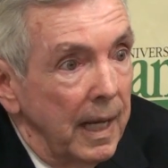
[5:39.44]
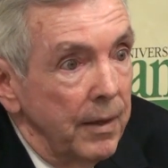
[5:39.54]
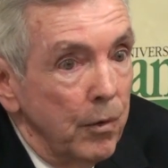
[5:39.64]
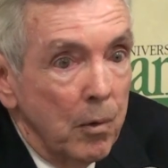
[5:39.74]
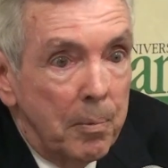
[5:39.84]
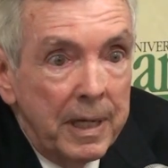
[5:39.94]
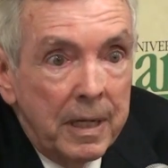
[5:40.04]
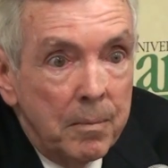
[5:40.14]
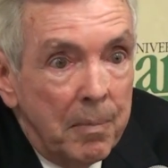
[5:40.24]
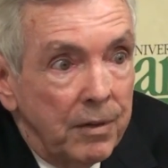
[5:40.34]

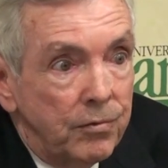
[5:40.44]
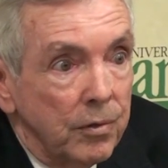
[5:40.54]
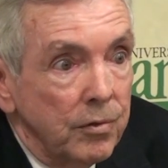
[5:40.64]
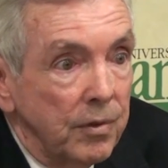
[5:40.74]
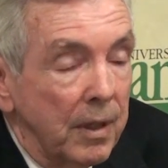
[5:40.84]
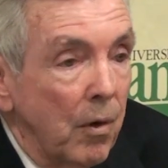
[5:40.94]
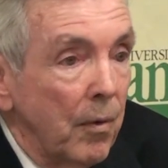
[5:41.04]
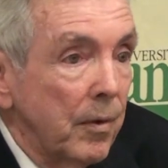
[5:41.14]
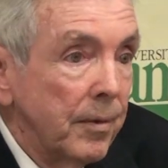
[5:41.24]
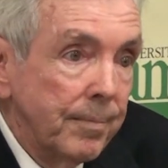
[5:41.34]
European investors and
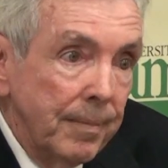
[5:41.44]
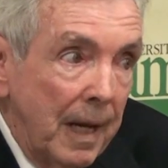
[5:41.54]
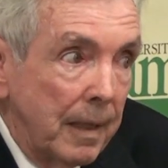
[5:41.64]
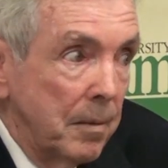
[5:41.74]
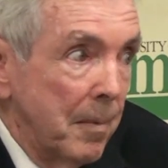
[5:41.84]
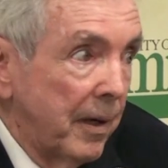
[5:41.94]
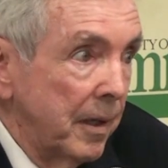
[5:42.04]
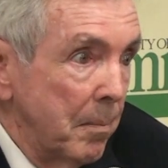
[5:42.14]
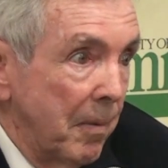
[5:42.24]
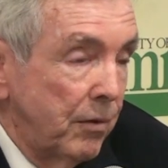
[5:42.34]
other Latin
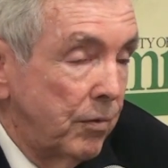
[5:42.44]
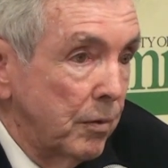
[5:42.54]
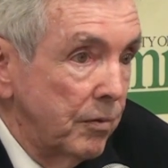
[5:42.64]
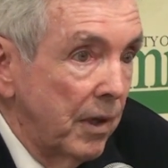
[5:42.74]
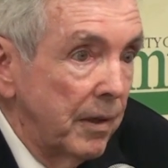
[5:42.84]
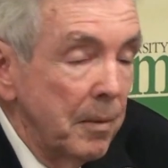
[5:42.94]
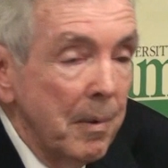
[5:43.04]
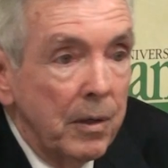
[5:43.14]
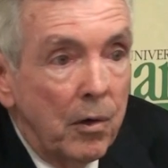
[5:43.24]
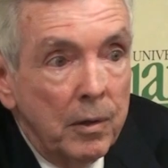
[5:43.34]
American investors, which are the
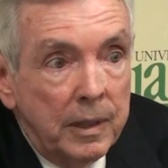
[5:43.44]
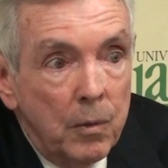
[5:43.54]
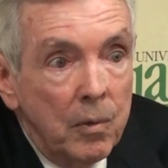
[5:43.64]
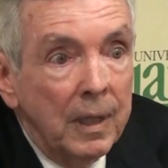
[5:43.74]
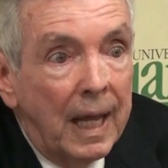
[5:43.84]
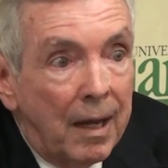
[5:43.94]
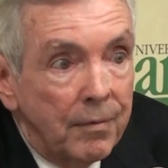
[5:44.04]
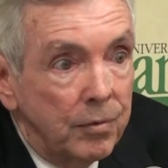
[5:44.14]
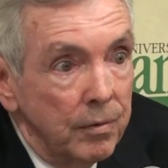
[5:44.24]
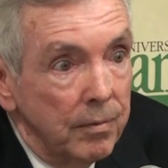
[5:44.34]
minority, will
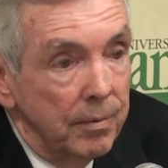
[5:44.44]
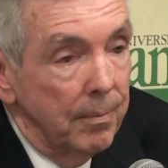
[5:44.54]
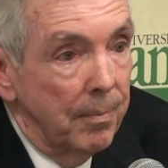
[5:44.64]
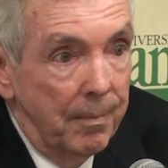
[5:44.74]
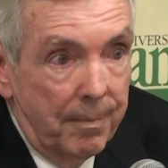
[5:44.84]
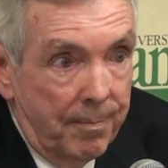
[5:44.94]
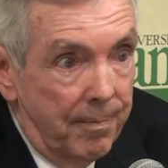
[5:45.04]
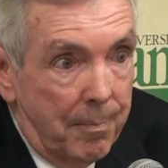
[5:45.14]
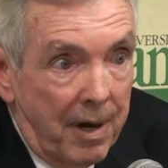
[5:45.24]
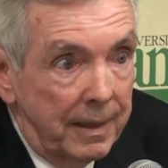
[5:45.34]
have to
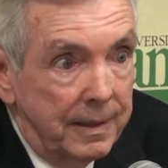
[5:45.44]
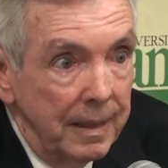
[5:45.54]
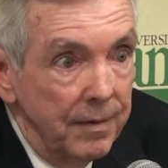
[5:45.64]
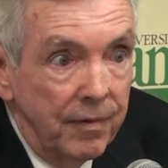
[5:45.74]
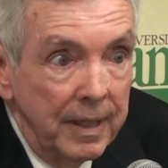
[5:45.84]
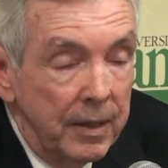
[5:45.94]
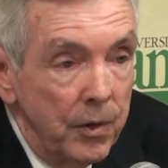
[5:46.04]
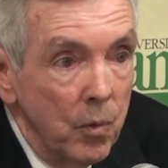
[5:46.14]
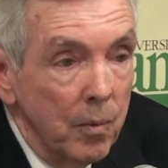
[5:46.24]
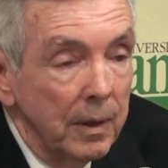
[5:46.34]
practically flee
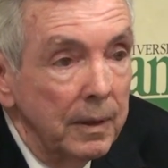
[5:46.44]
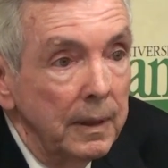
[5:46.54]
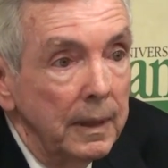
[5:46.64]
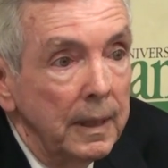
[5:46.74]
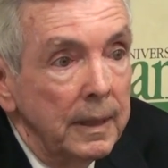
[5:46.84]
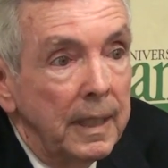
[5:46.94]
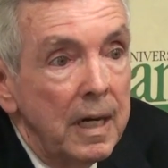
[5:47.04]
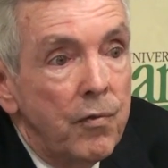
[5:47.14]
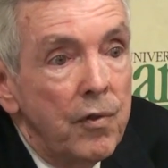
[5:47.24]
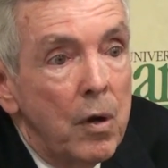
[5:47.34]
Cuba.
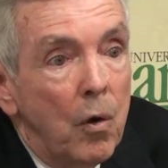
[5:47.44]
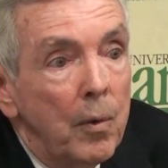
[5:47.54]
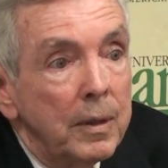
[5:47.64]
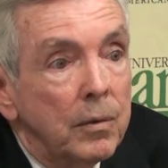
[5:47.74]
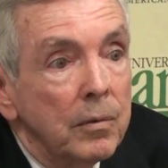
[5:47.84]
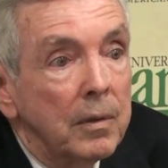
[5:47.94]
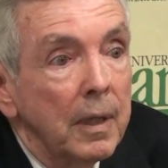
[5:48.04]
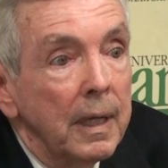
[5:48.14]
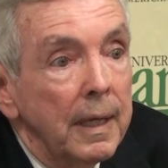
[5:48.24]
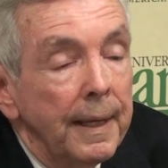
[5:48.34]
Then if we go into
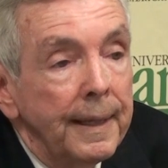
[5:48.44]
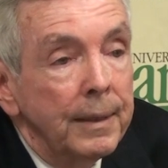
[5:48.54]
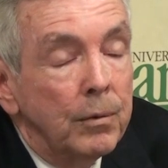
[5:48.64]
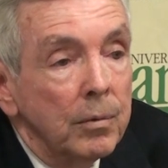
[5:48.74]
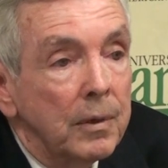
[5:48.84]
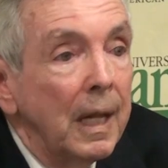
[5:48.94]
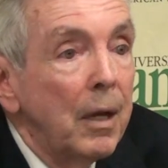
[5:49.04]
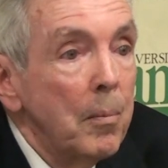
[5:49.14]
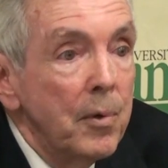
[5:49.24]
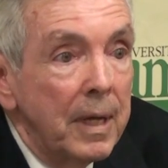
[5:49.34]

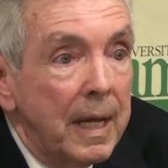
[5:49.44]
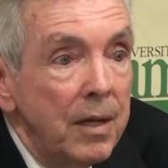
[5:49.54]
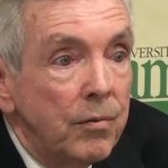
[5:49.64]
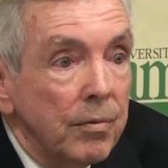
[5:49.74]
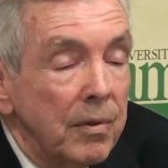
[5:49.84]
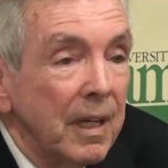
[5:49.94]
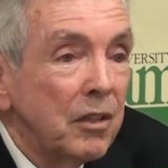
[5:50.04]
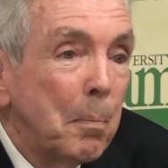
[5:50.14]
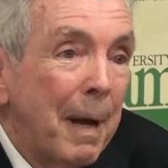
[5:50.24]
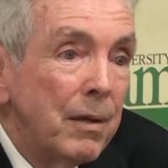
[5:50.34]
telecommunications, the
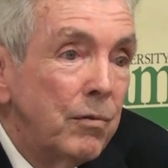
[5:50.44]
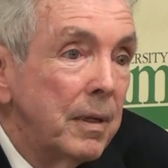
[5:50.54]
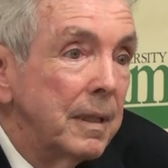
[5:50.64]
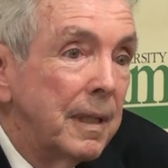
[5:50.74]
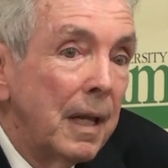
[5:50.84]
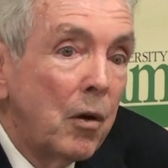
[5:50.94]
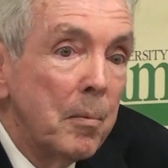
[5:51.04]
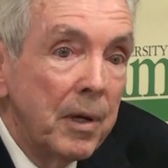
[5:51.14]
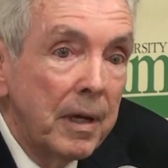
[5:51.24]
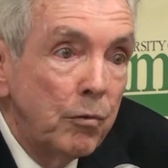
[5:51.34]
expansion in
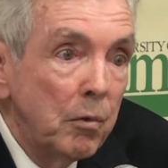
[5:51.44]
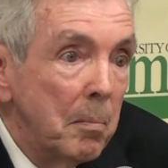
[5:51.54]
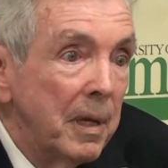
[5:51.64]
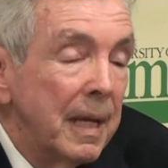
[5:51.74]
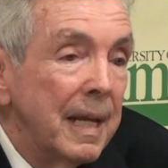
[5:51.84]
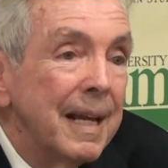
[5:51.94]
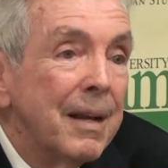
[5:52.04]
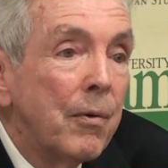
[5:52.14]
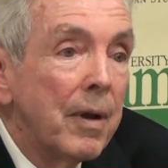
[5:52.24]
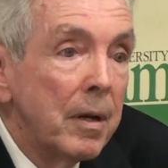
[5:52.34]
telecommunications would be
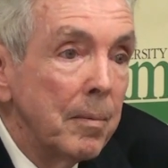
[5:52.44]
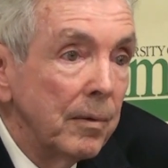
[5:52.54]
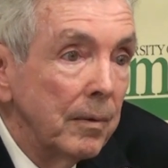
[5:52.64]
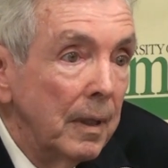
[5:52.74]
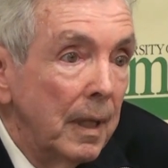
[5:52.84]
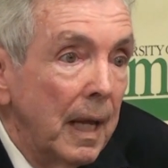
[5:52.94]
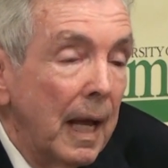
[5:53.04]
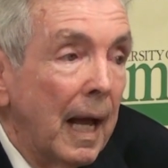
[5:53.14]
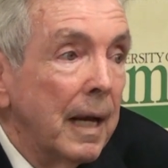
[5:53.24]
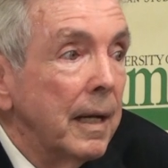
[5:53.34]
incredible.
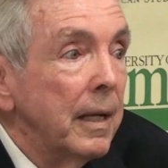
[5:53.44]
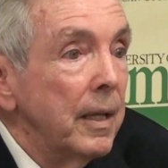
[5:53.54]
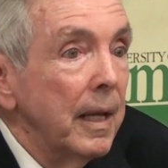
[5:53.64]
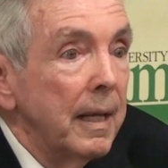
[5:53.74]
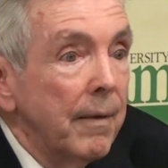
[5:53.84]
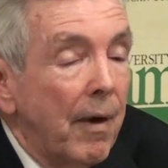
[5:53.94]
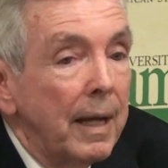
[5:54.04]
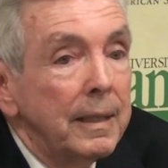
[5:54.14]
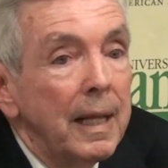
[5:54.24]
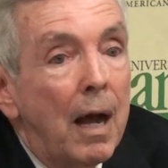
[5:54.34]
And
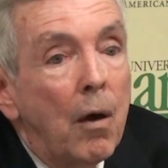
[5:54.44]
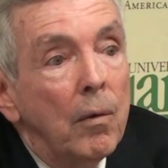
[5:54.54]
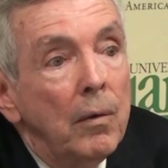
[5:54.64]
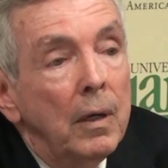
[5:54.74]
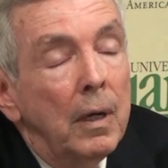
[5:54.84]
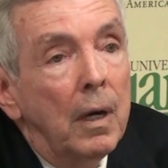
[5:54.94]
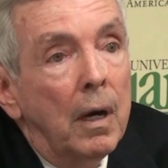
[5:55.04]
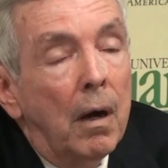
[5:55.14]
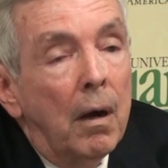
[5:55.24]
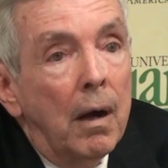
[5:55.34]
right now,
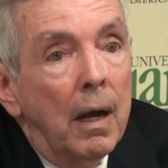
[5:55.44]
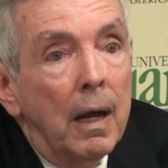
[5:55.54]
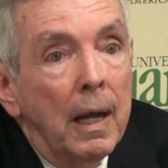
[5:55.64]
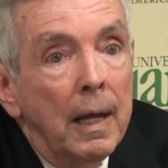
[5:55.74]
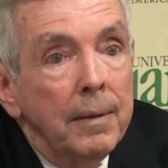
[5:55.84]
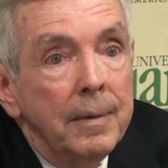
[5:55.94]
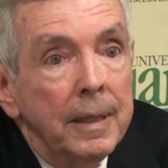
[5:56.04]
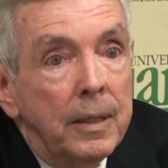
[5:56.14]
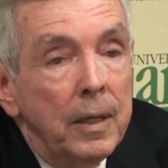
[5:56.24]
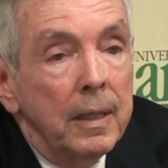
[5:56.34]

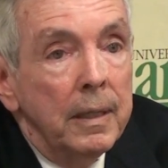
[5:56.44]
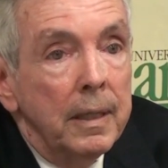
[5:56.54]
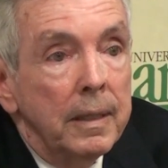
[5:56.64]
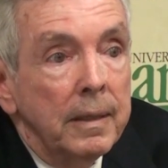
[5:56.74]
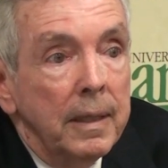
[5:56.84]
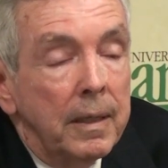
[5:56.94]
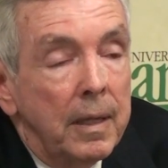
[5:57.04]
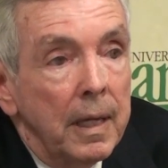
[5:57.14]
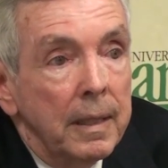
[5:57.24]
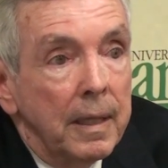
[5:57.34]
the
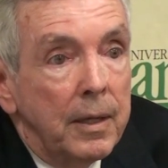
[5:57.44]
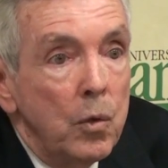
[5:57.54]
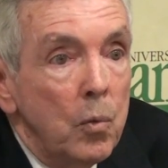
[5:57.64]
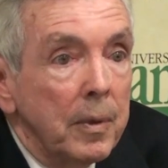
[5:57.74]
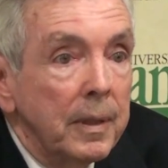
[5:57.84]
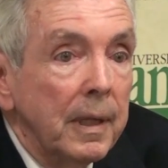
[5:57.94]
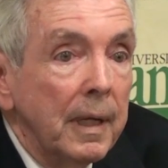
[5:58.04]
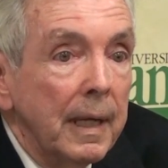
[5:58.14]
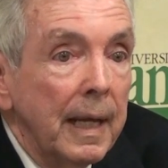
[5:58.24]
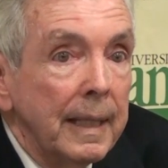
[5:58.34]
Cuban
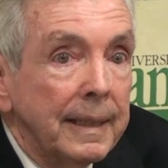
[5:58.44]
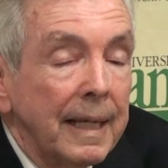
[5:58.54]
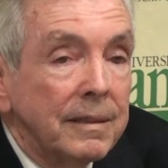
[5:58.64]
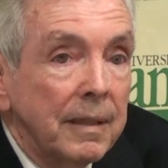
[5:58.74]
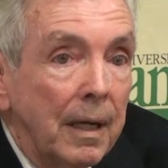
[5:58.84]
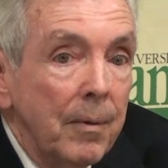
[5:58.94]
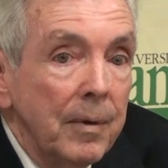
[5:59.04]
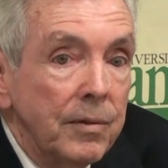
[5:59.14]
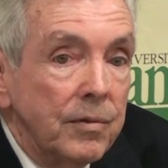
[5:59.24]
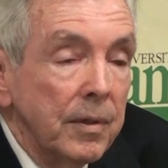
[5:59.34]
Texa,
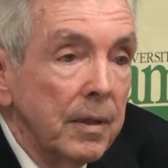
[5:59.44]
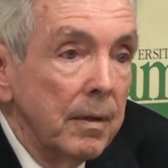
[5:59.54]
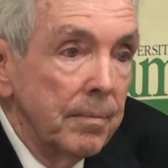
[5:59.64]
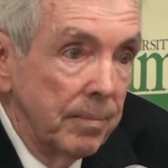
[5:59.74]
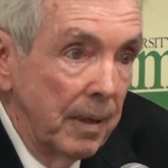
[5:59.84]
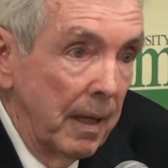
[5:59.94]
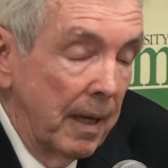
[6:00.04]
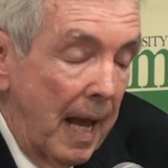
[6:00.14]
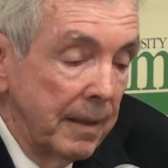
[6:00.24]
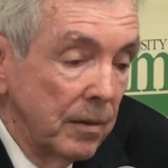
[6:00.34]
which
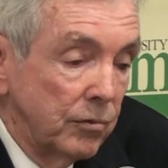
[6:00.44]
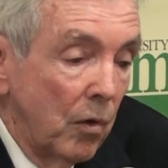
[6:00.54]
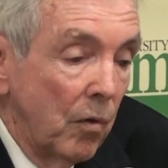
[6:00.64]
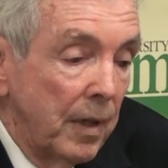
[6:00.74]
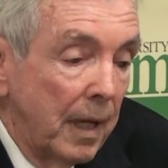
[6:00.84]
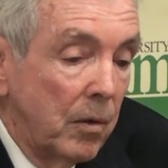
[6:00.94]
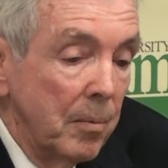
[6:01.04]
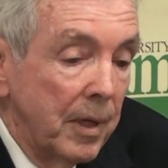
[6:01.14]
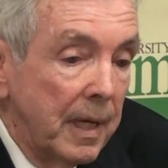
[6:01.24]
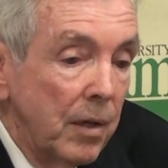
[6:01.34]
handles all of that
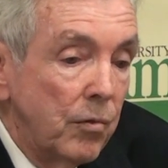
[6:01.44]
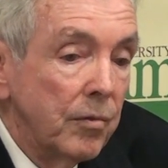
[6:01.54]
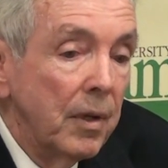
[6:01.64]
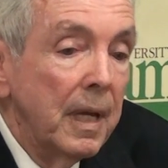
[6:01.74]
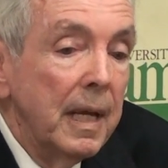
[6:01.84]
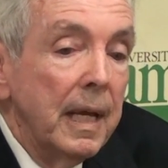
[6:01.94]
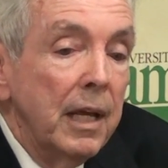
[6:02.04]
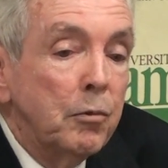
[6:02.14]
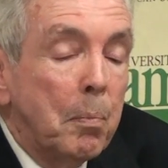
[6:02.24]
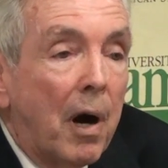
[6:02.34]
communications,
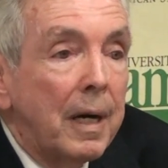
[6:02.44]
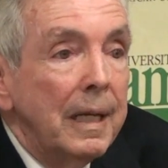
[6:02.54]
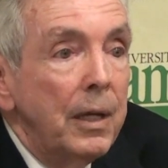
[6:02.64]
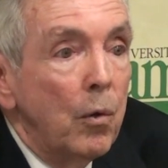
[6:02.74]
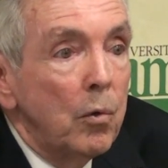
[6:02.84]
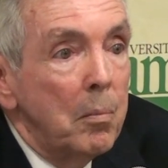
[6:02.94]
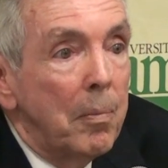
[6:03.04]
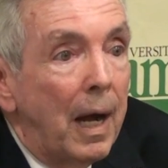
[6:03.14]
is partly owned